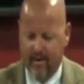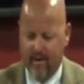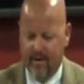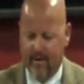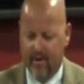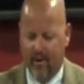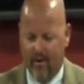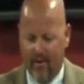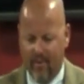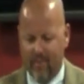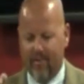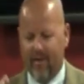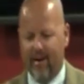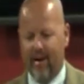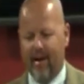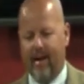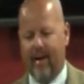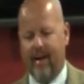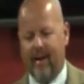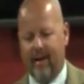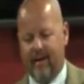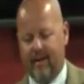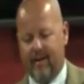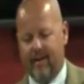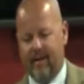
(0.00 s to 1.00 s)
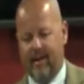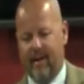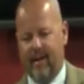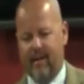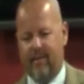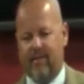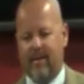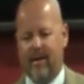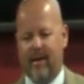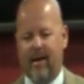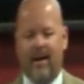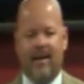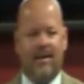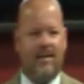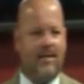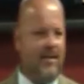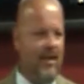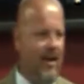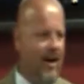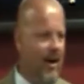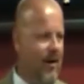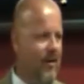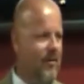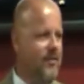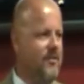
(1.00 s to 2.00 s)
Don't think if God
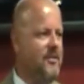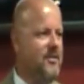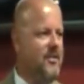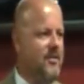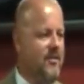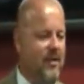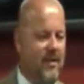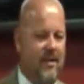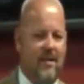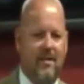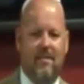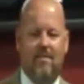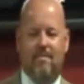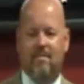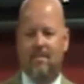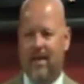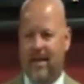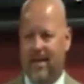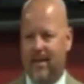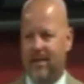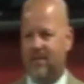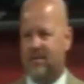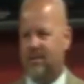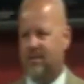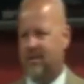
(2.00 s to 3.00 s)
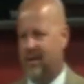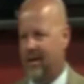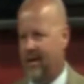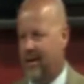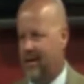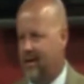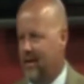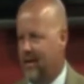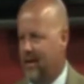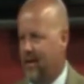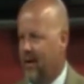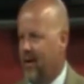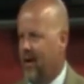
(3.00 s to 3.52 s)
calls you into the ministry,